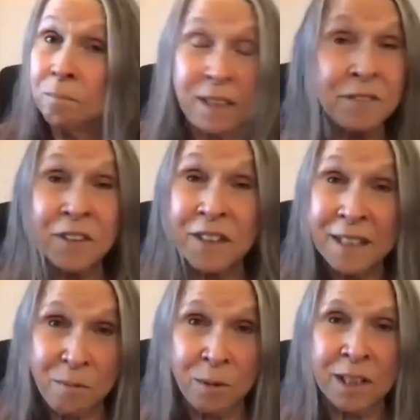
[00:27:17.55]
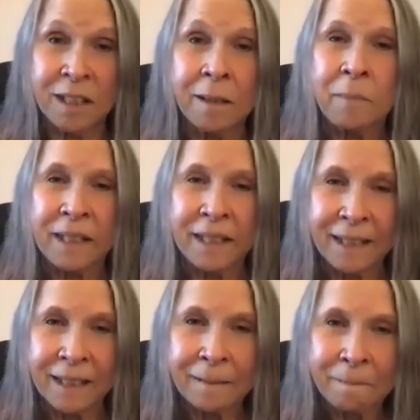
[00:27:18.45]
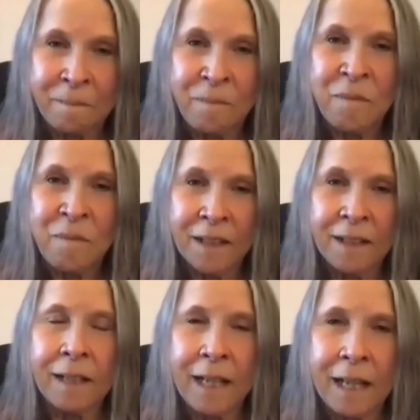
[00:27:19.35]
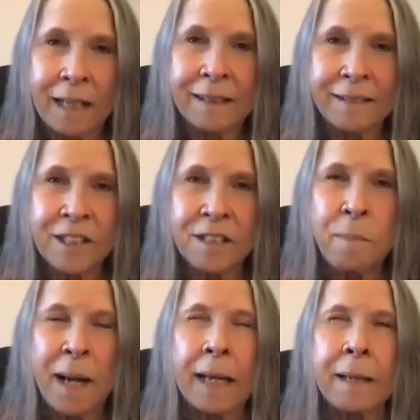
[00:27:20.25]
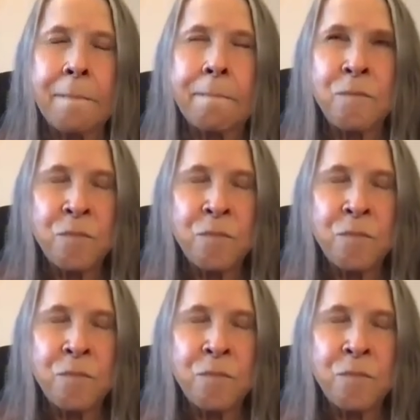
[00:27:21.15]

different things will come in and just by